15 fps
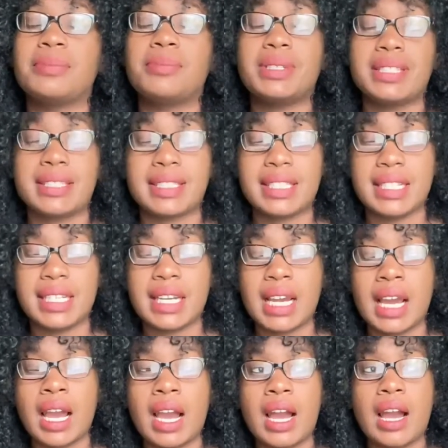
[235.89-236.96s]
busy,
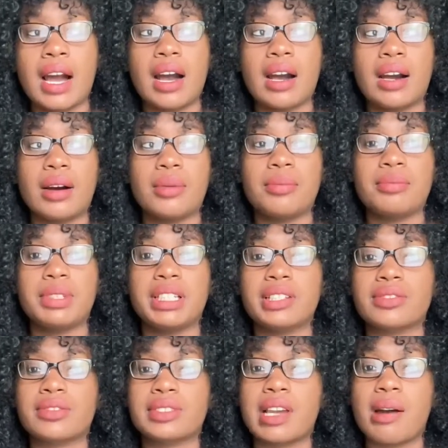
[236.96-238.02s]

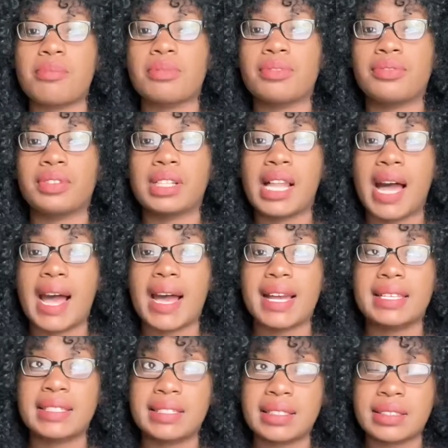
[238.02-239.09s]
because on top of
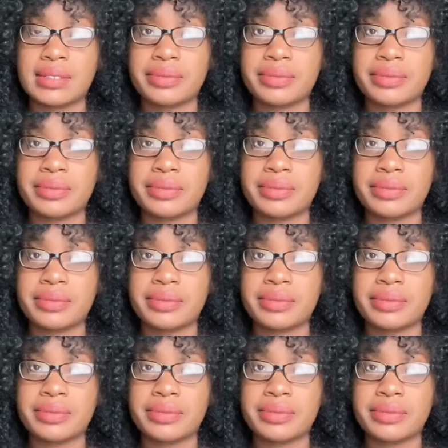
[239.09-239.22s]
class,